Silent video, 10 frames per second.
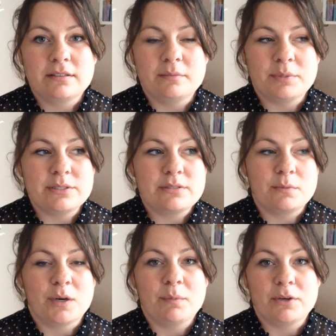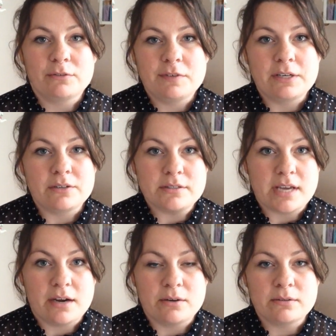and put some more bird feeders
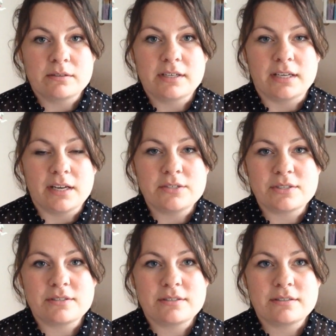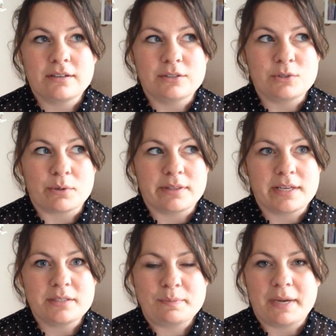out, and I just adore
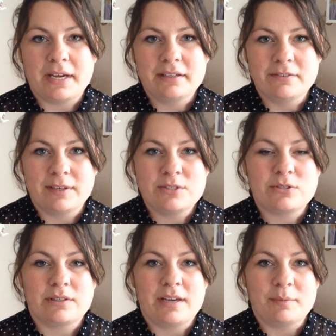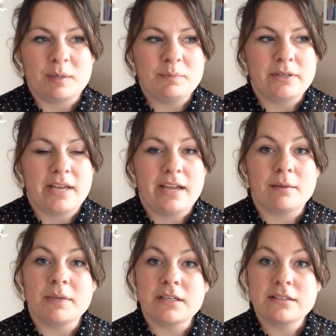that spot. Eventually I'm going to put a
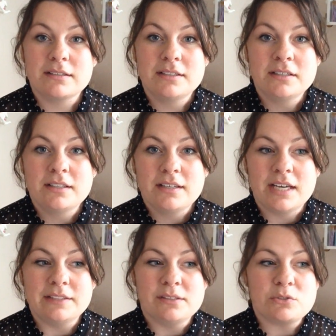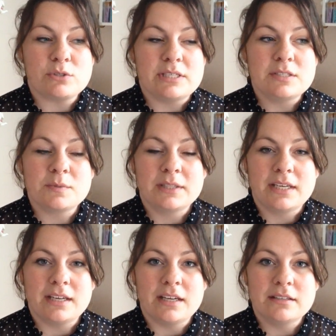hammock on the trees when they
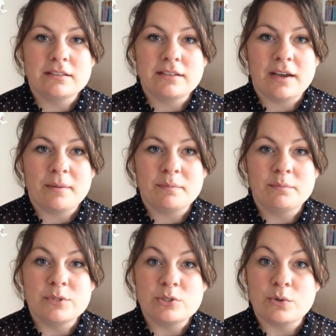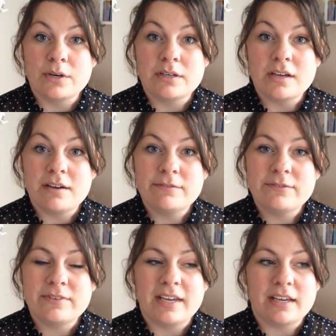get mature
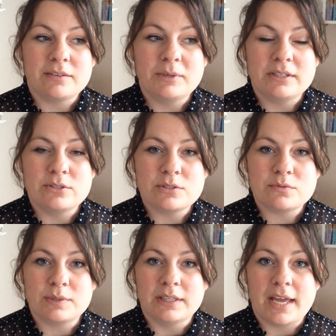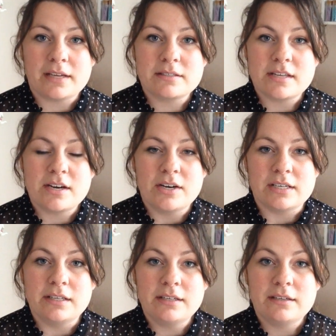enough, and we could just relax there
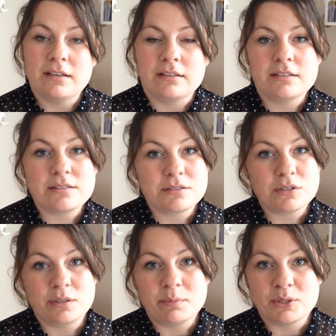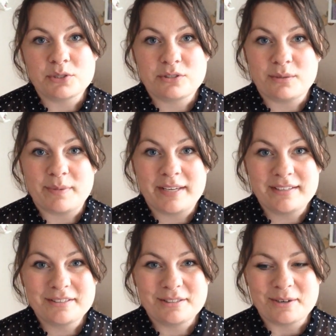and knit and listen to the birds chirping.
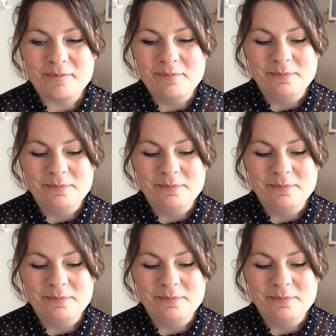So